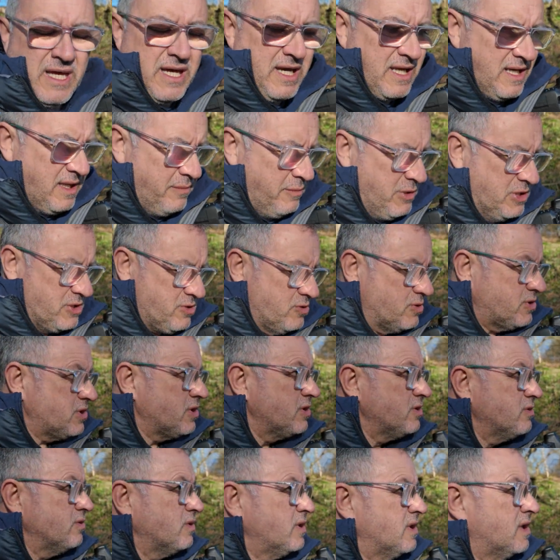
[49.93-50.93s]
an image or
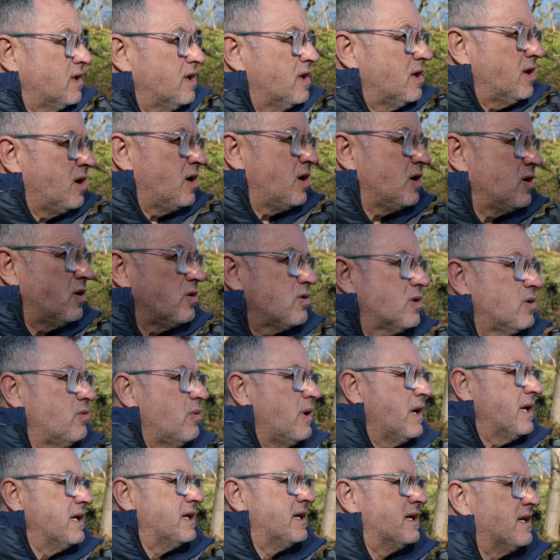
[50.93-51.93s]
two along the
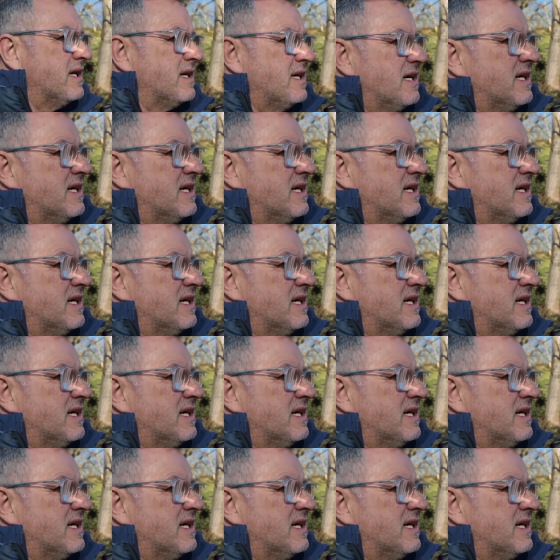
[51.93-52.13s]
way.